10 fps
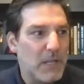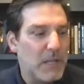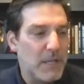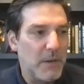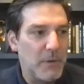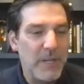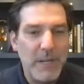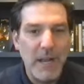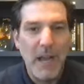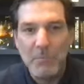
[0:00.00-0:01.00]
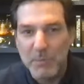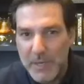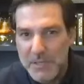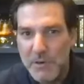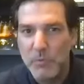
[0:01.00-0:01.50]
needed
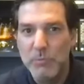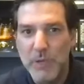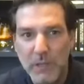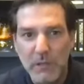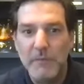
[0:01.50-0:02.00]
operational rigor,